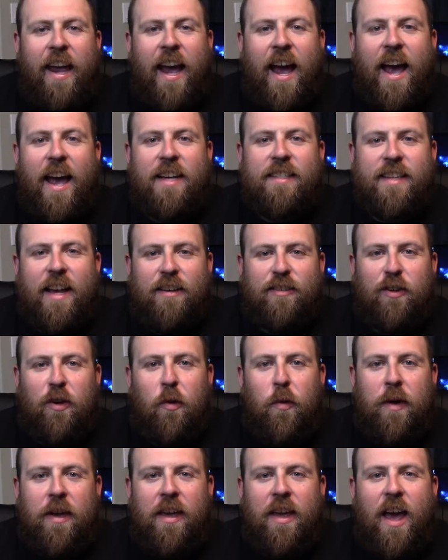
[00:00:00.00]
guys, how's it
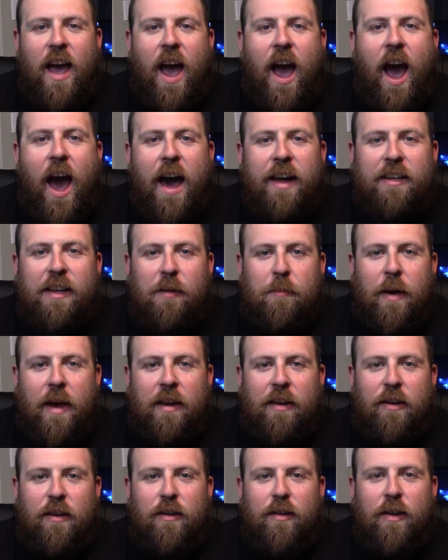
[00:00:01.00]
going? Onion Man
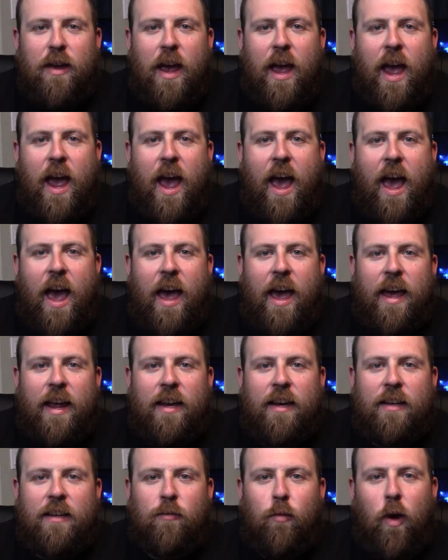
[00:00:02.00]
here,
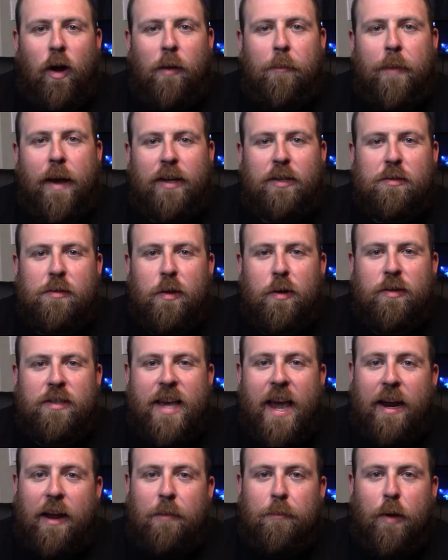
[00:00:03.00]
and welcome back to another
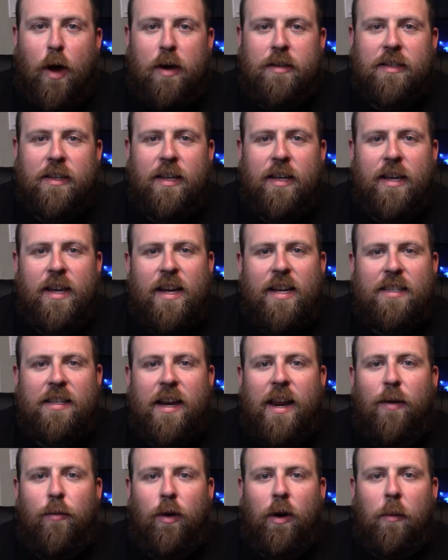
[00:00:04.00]
tech unboxing.
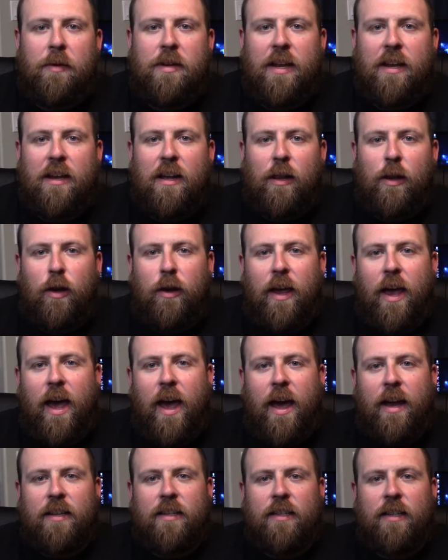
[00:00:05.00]
Today we're going to be taking a look
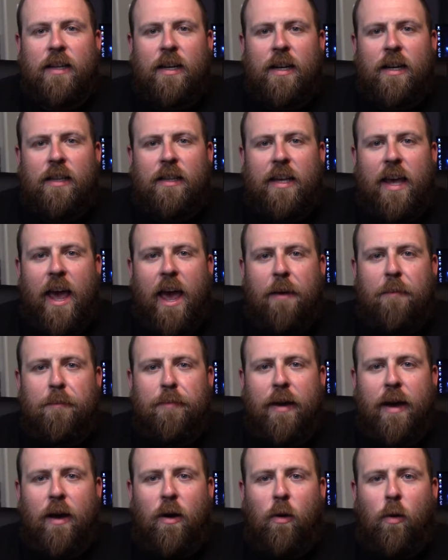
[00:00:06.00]
at the
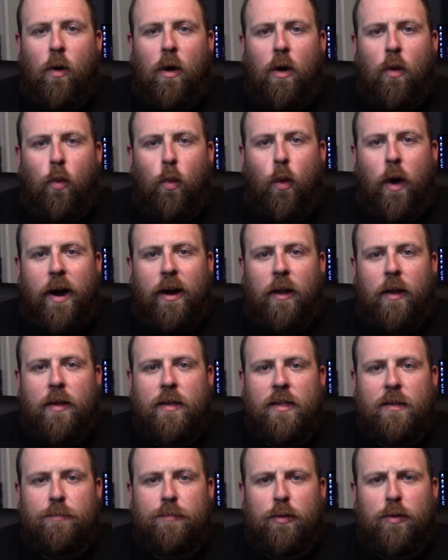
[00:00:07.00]
MPow
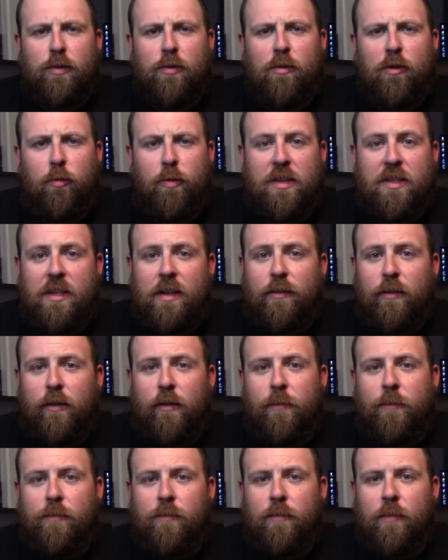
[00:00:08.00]
wireless Bluetooth receiver.
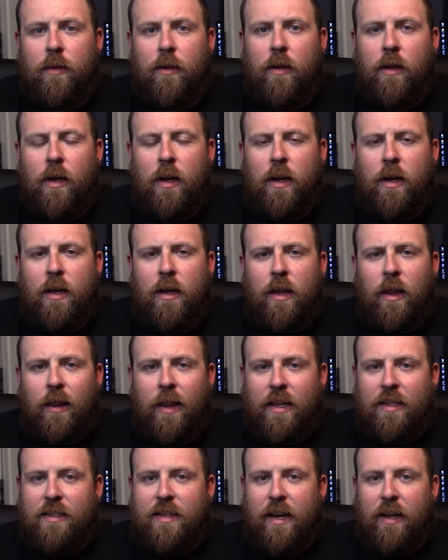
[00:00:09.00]

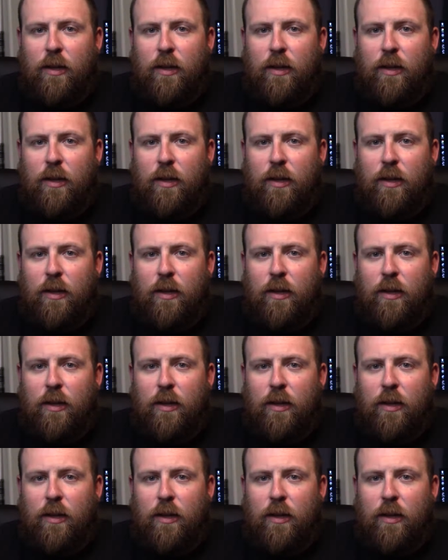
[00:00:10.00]
Let's take a